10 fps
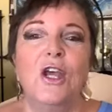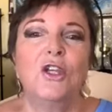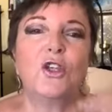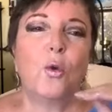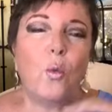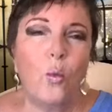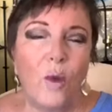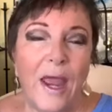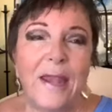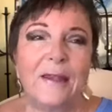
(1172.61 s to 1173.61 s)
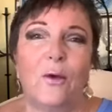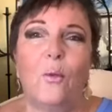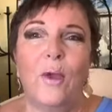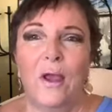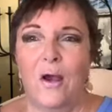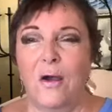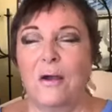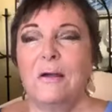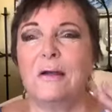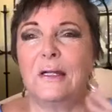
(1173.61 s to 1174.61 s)
So when we are
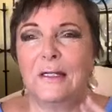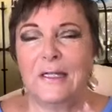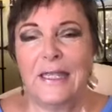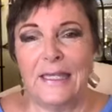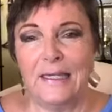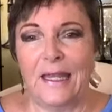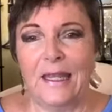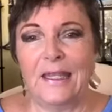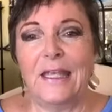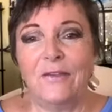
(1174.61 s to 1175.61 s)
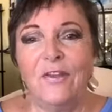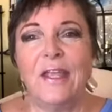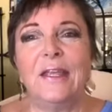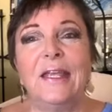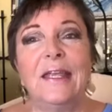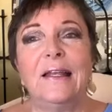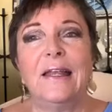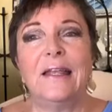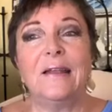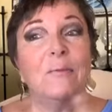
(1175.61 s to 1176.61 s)
healing, giving
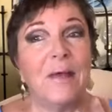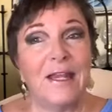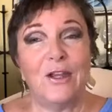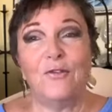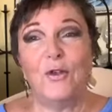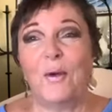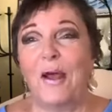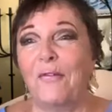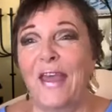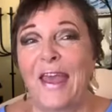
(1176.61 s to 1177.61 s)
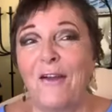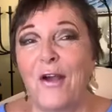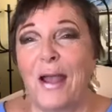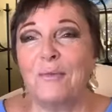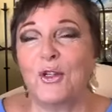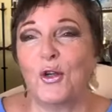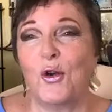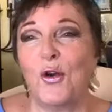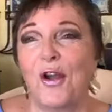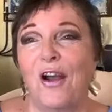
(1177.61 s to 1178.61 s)
healing. Many of you out there, I'm
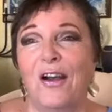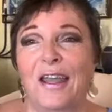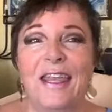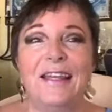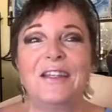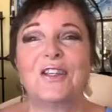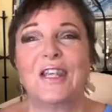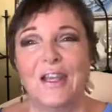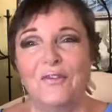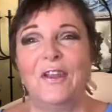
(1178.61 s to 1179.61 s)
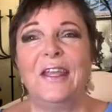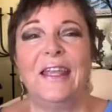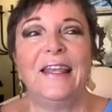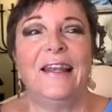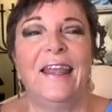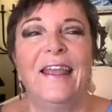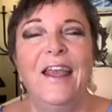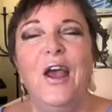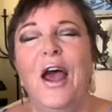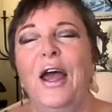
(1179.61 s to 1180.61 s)
sure, are healers giving healing,
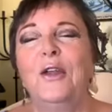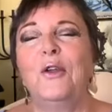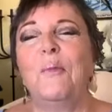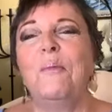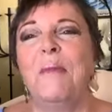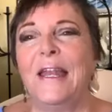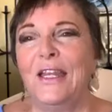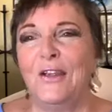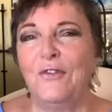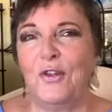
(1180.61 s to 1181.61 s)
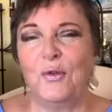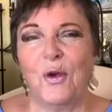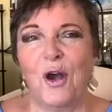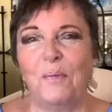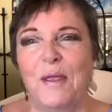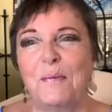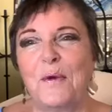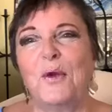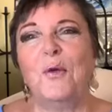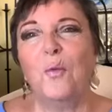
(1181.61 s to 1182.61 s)
and many of you are
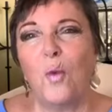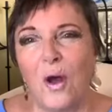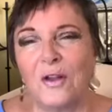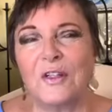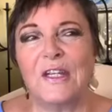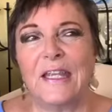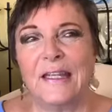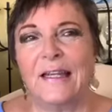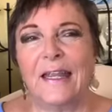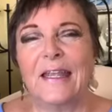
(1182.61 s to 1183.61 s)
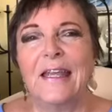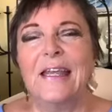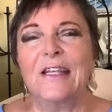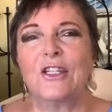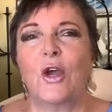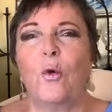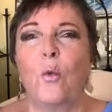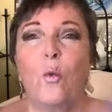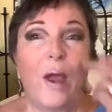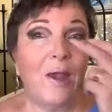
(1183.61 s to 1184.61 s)
people who want healing. So
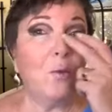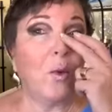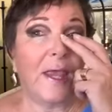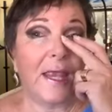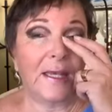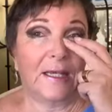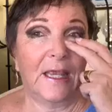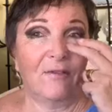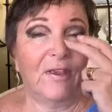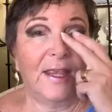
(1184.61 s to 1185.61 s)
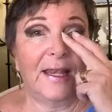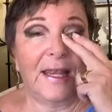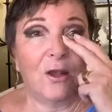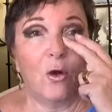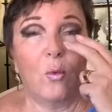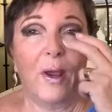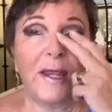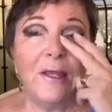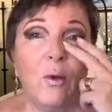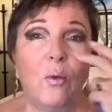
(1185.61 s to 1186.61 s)
when we give healing, or when
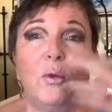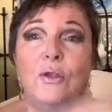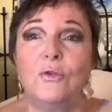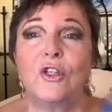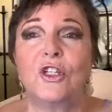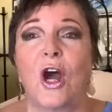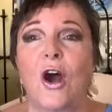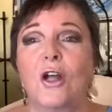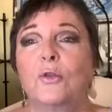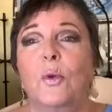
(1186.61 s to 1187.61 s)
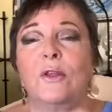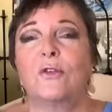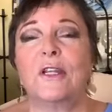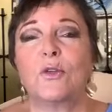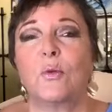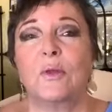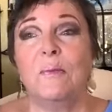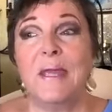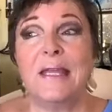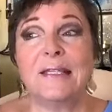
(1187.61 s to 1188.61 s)
you start, whether it's with
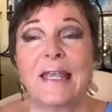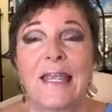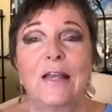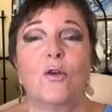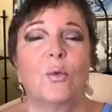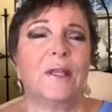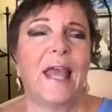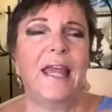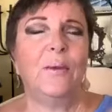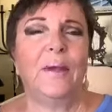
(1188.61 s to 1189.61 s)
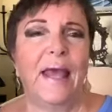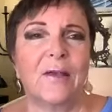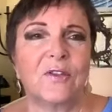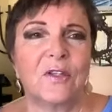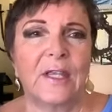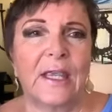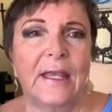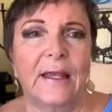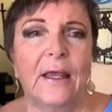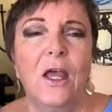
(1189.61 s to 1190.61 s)
me as a healer or with anyone else as a
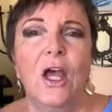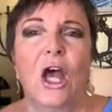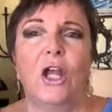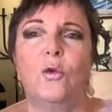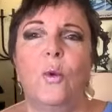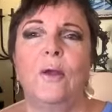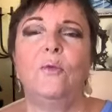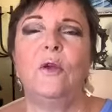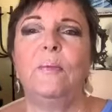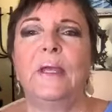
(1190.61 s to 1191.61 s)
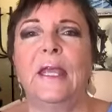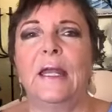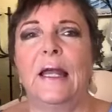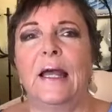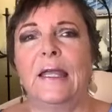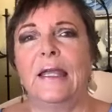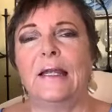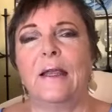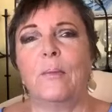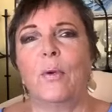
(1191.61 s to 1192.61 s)
healer, and when we begin our
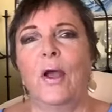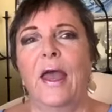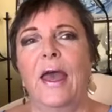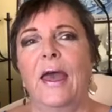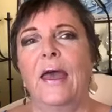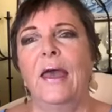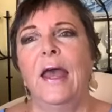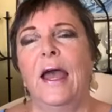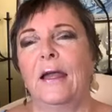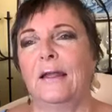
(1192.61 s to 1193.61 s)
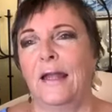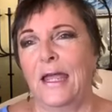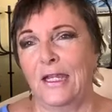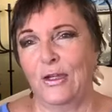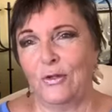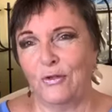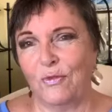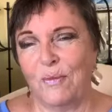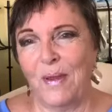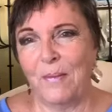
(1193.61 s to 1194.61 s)
healing prayer, I'd like you to
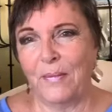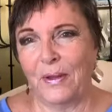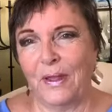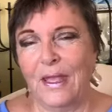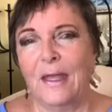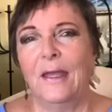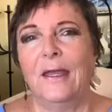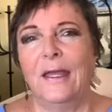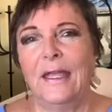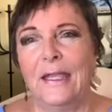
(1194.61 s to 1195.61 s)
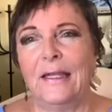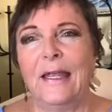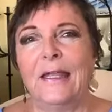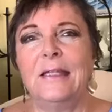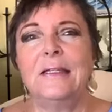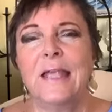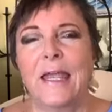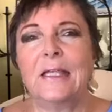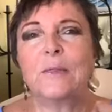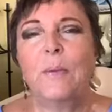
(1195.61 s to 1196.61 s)
remember healing
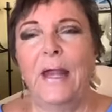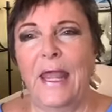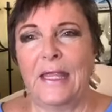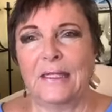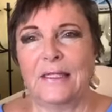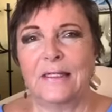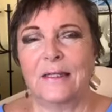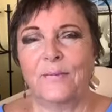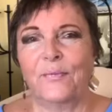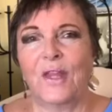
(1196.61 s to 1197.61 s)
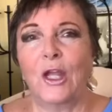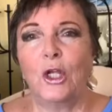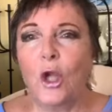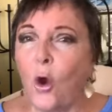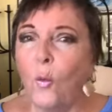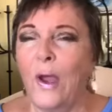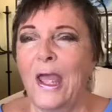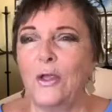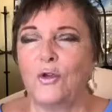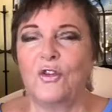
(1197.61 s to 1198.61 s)
takes place not where
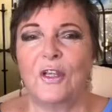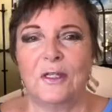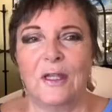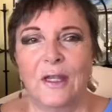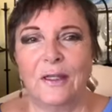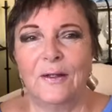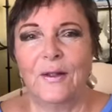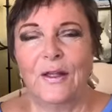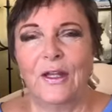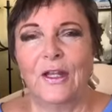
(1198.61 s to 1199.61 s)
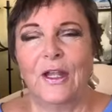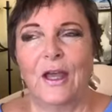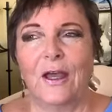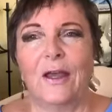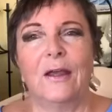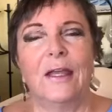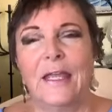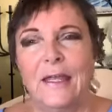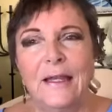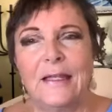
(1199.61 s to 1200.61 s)
you're sitting. Uh,
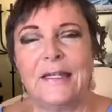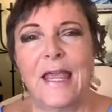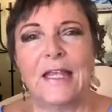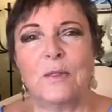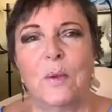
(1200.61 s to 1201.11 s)
healing takes